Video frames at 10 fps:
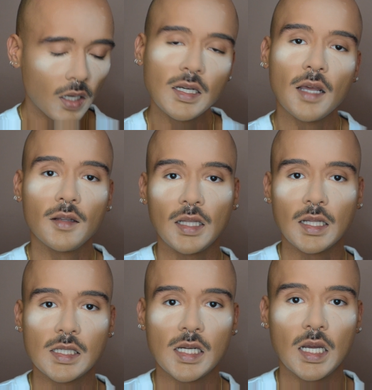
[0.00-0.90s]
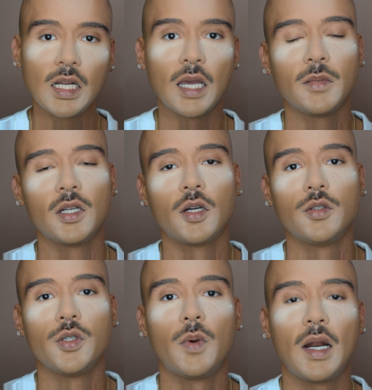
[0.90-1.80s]
now that that's done, I'm gonna go
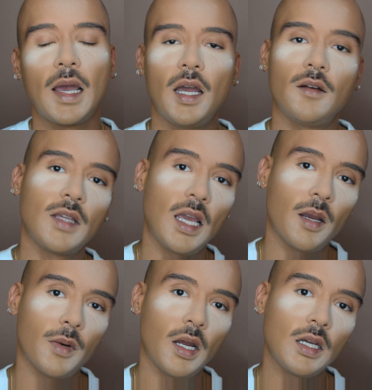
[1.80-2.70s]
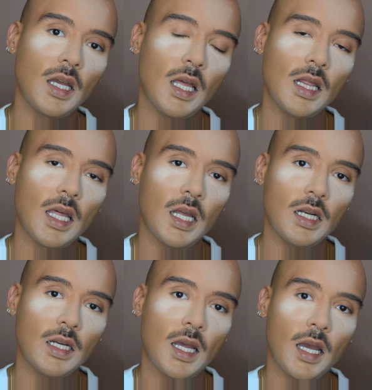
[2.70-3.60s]
do one eye off camera and
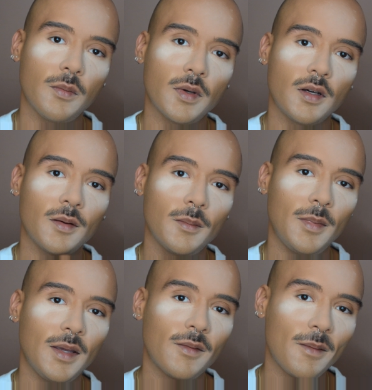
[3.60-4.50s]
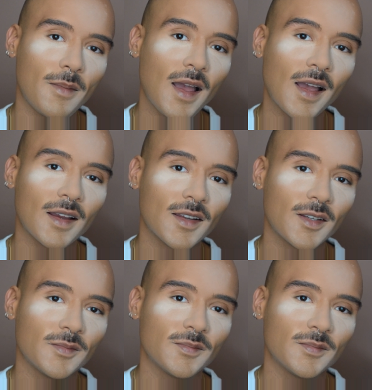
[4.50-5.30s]
then I will be right back.